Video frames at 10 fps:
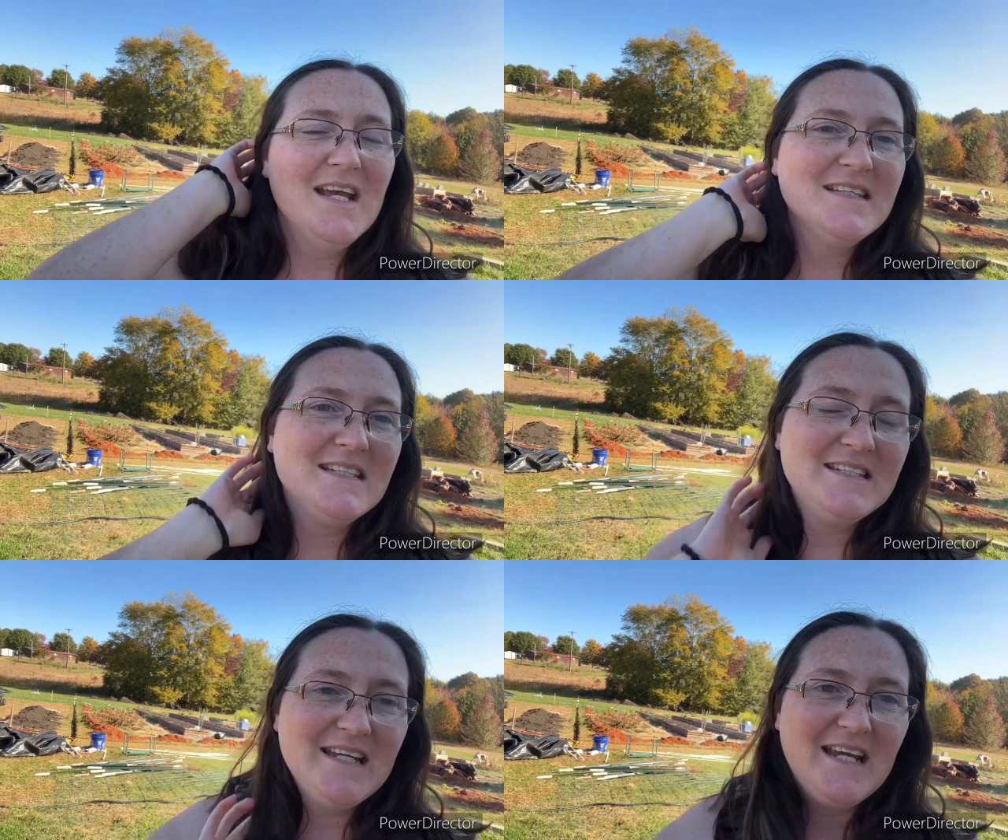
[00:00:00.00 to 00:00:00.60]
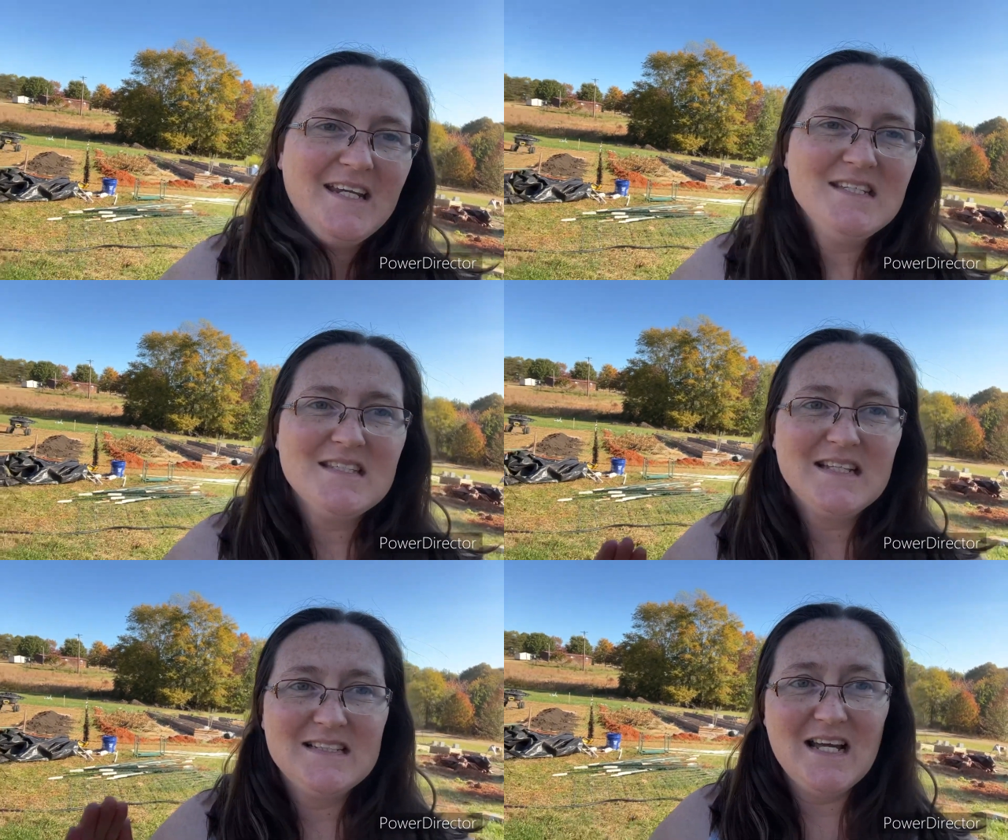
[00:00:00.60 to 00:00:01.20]
Today is
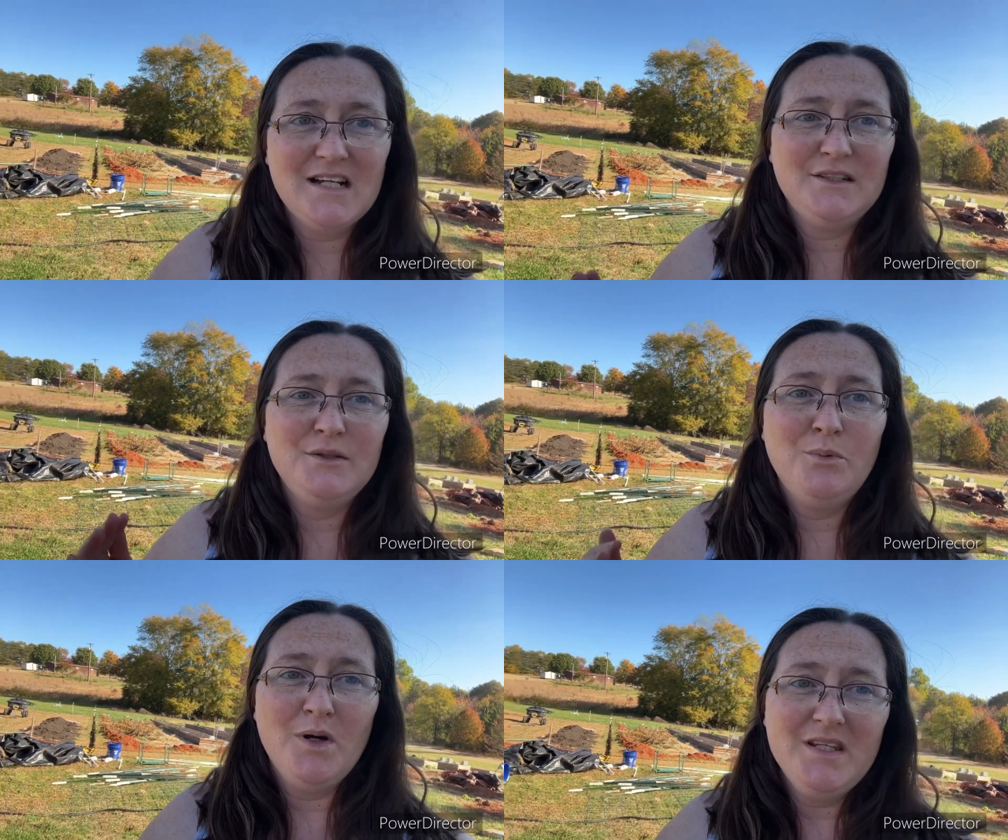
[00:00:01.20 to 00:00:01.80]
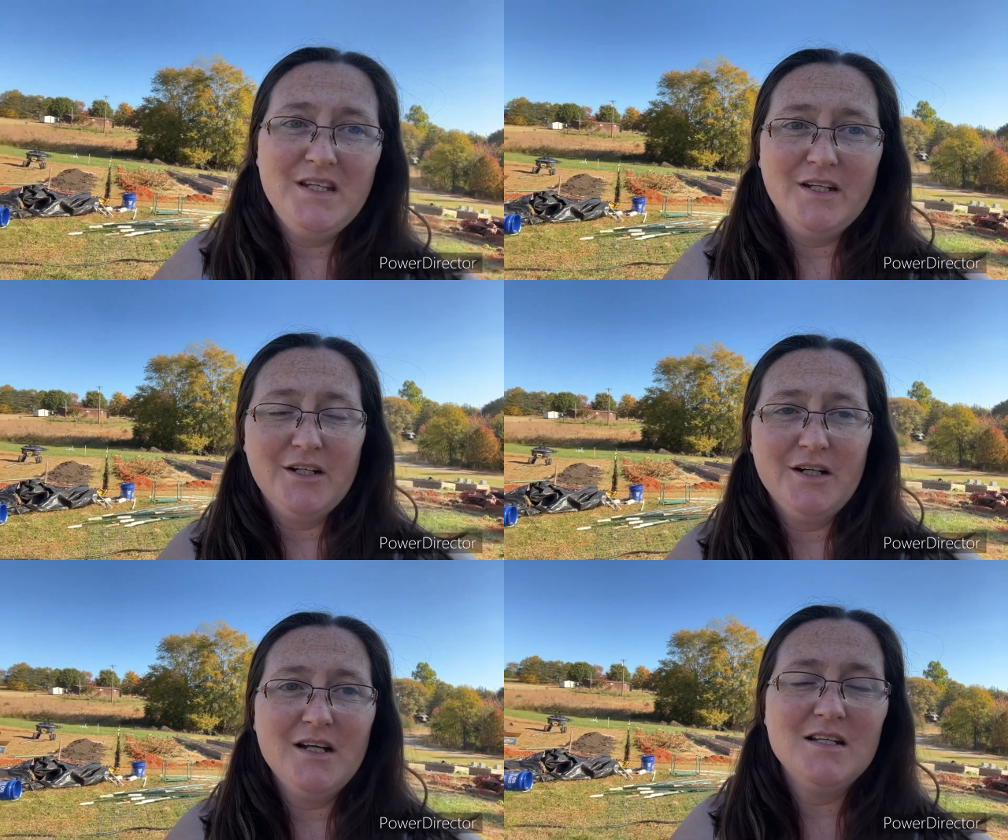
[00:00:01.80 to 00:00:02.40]
exactly one
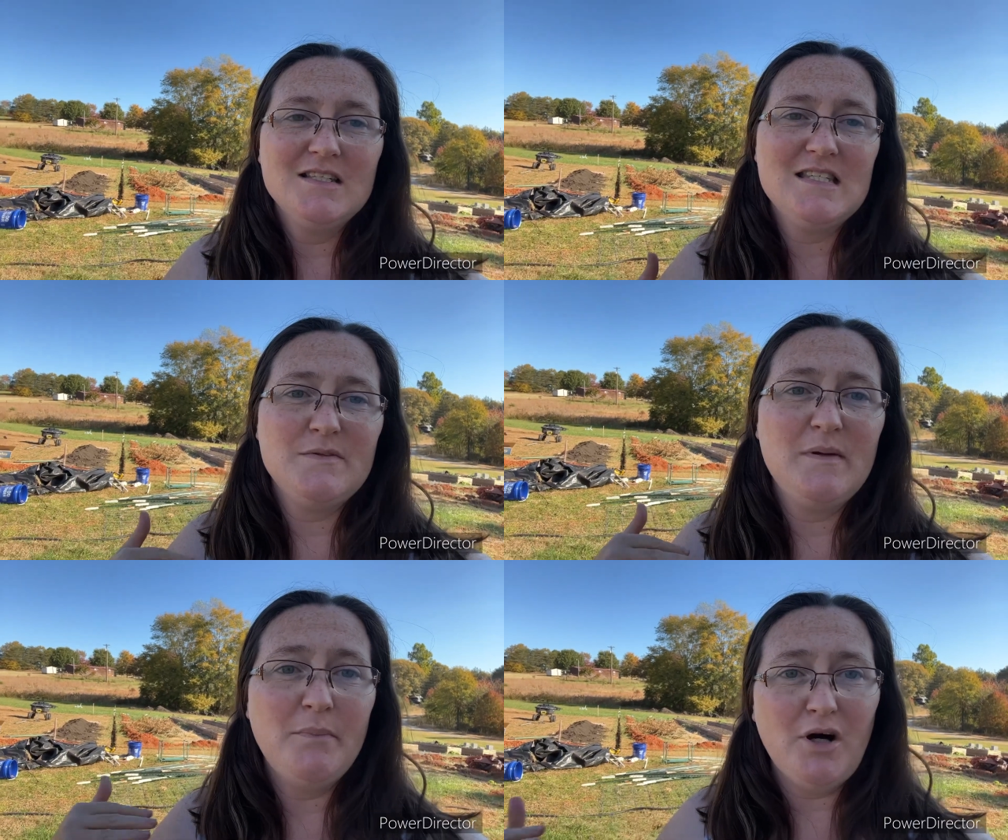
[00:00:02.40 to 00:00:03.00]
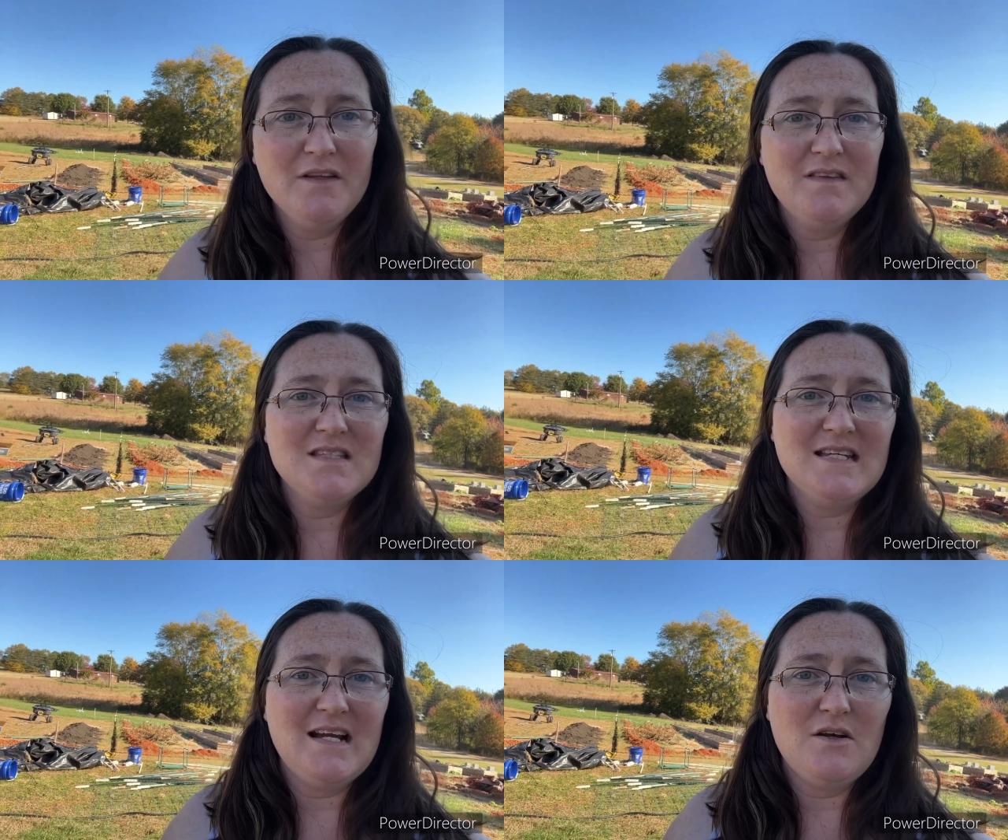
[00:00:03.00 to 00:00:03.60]
year since we bought
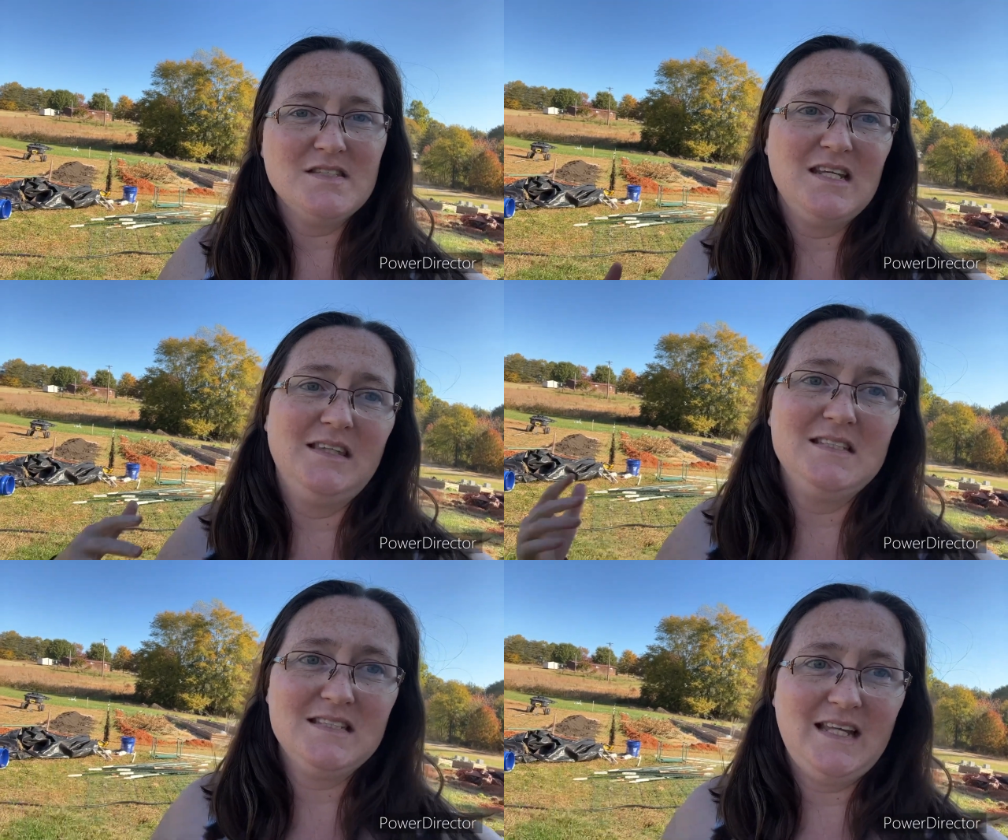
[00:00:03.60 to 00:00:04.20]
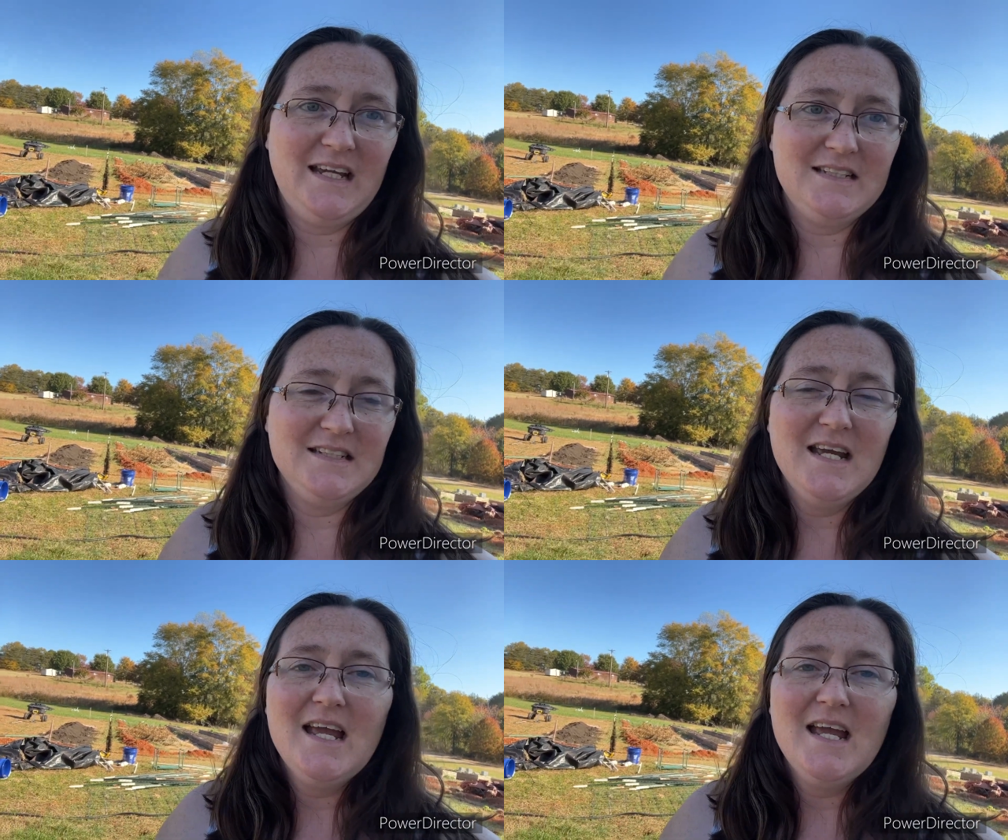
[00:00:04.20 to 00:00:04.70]
this house and this land.